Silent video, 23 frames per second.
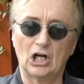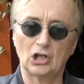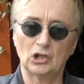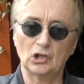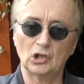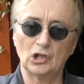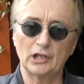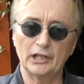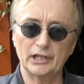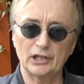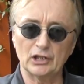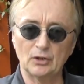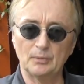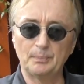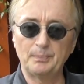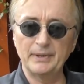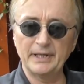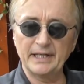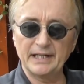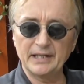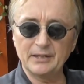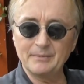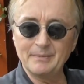A little
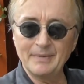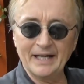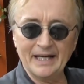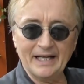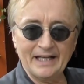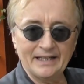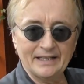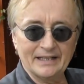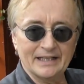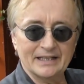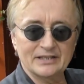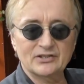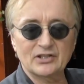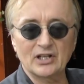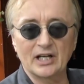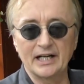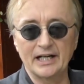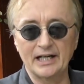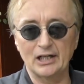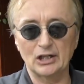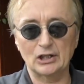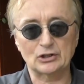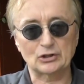bit of maintenance
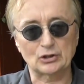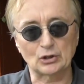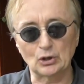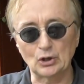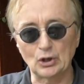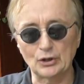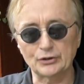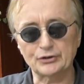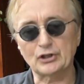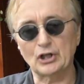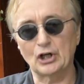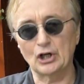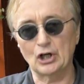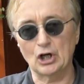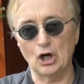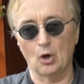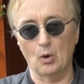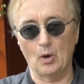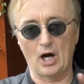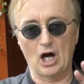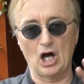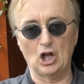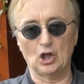on air tools can
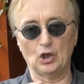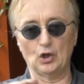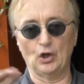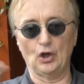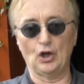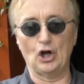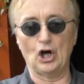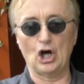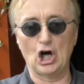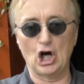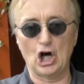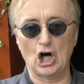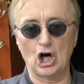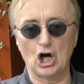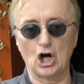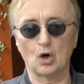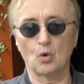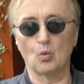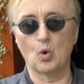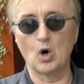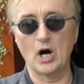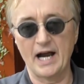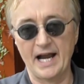go a
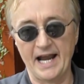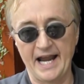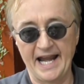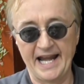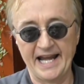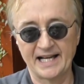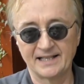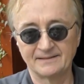long way.